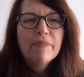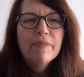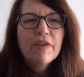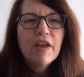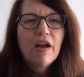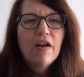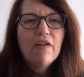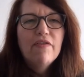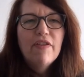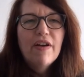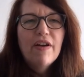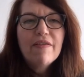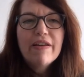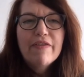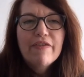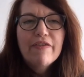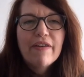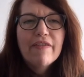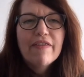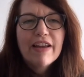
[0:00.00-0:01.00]
are very,
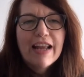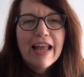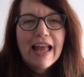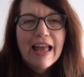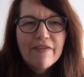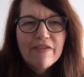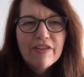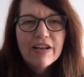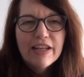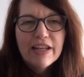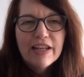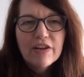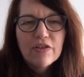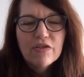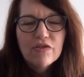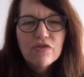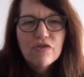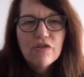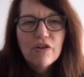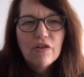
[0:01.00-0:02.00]
very heavily
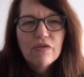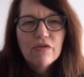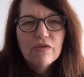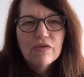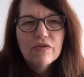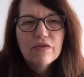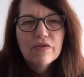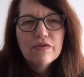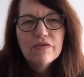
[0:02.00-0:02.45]
controlled,